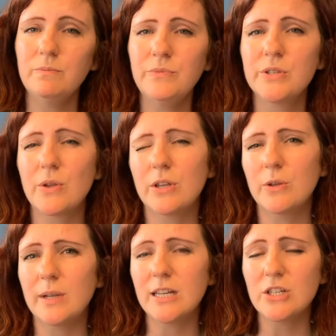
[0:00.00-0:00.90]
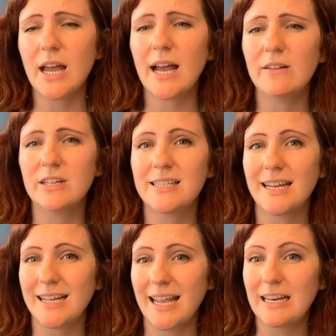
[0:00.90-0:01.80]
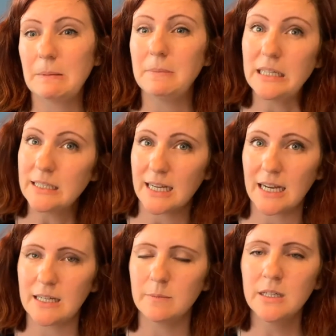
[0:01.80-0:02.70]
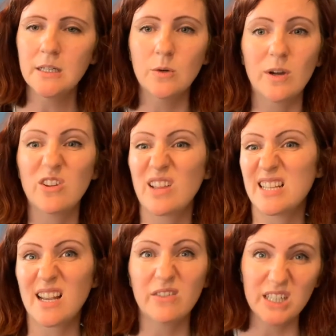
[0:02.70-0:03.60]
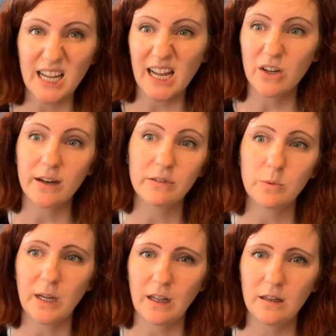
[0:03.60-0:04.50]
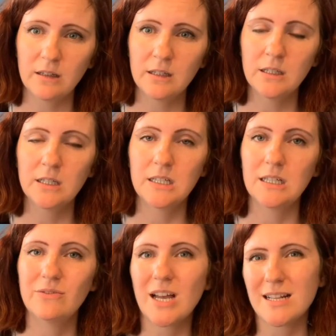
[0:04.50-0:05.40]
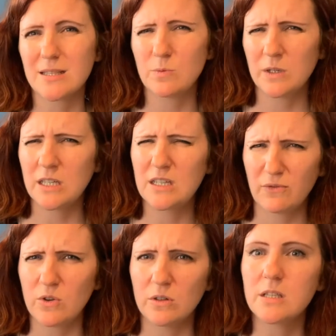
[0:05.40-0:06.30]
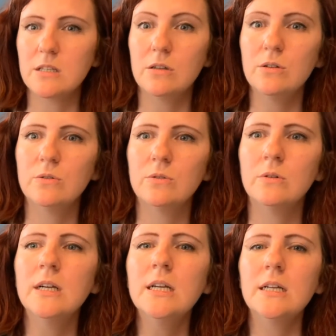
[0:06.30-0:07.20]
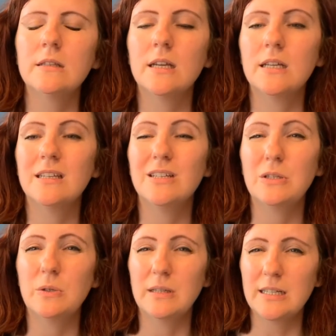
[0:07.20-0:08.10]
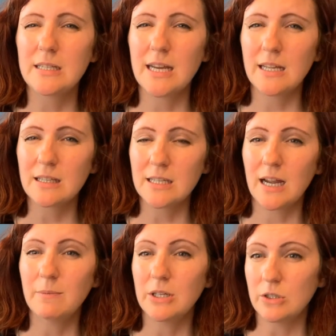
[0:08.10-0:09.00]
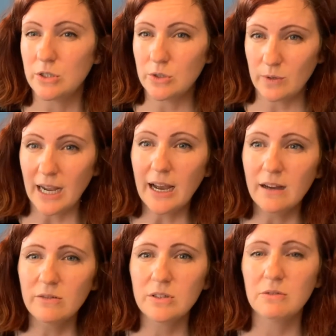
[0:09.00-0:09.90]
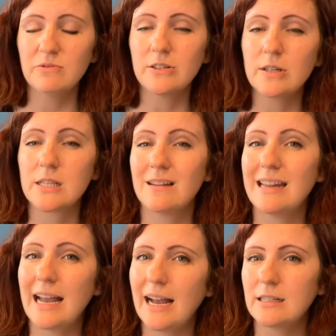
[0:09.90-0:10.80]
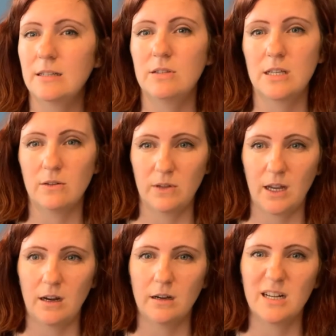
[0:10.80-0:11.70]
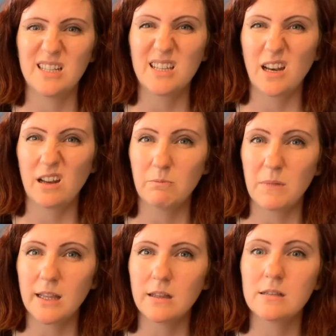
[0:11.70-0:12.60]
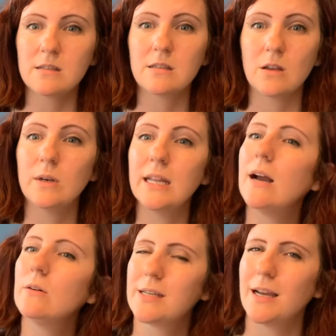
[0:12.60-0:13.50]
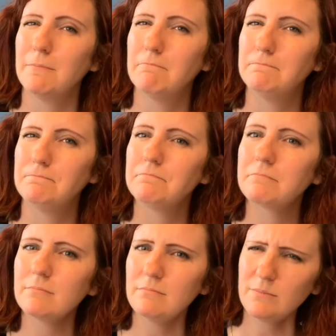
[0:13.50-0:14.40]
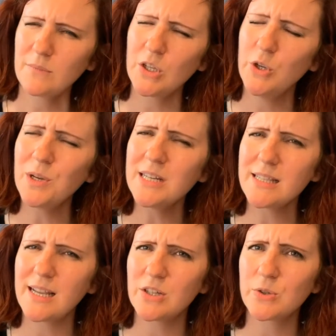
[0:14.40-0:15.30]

so that you each have a dedicated me time, whether that's every day or every week. If that's really difficult to do, then you at least take the time that you do have to focus on active self-care instead of mindless zoning out time. You want to schedule